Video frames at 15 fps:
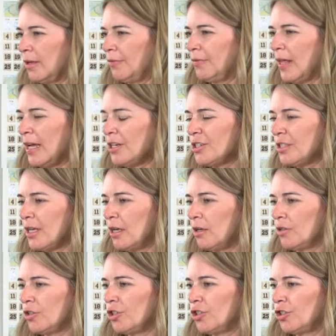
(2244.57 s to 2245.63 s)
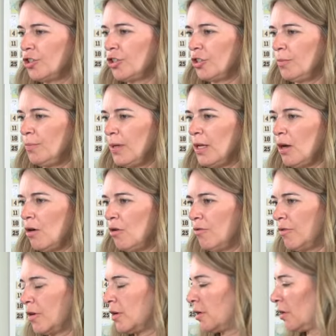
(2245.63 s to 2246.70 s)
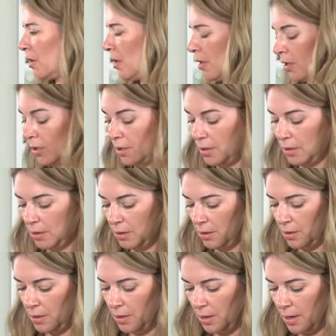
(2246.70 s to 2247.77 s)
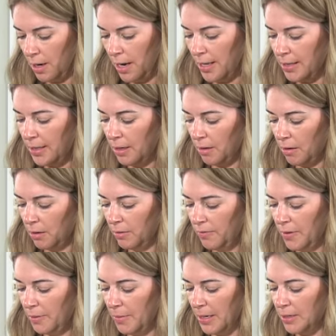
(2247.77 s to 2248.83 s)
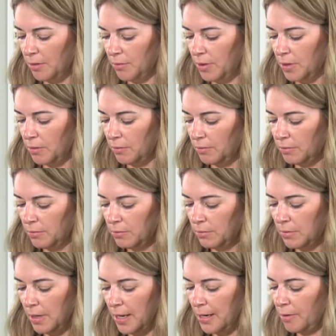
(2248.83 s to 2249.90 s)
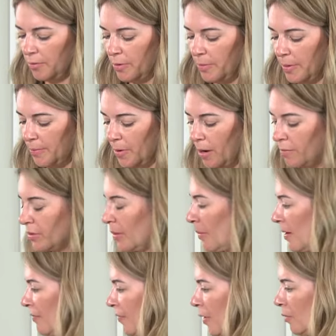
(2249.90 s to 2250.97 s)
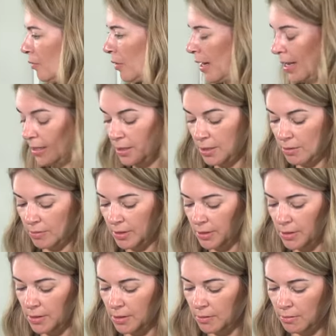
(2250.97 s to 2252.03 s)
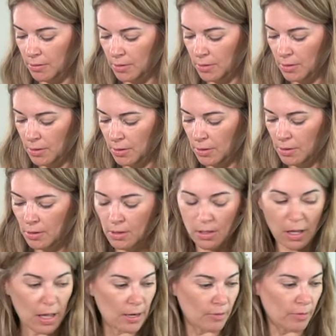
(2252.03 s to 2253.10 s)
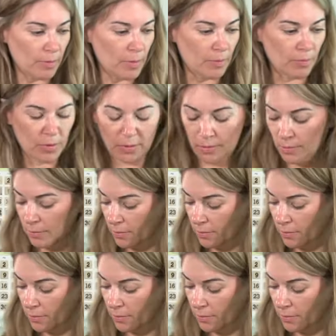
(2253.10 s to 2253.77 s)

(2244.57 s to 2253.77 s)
The flash sale should be over on, I think all of them. I don't know. I don't remember. I was on my phone when I had to do it, so I don't remember.